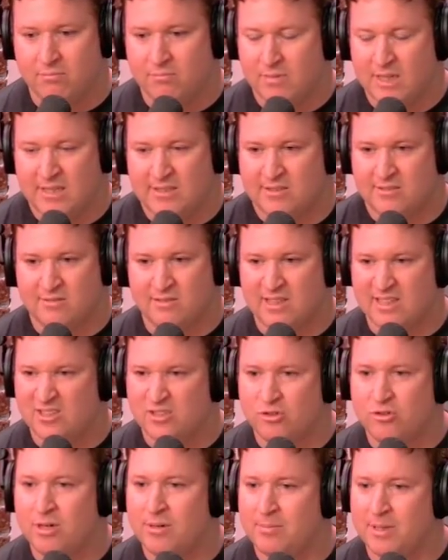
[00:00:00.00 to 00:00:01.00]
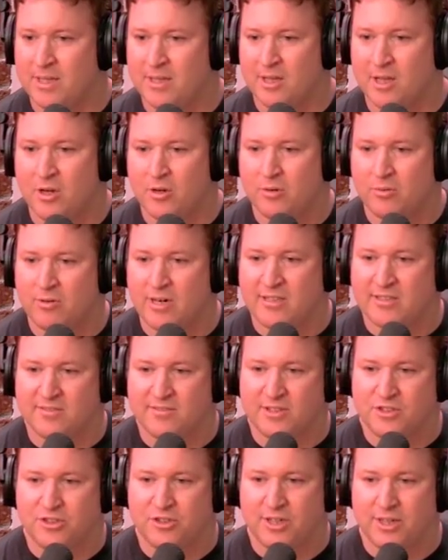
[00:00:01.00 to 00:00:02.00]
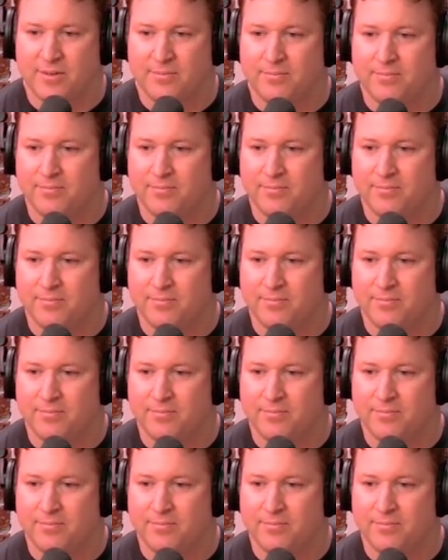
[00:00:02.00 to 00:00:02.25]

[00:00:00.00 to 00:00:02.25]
it's extremely low rates of injury.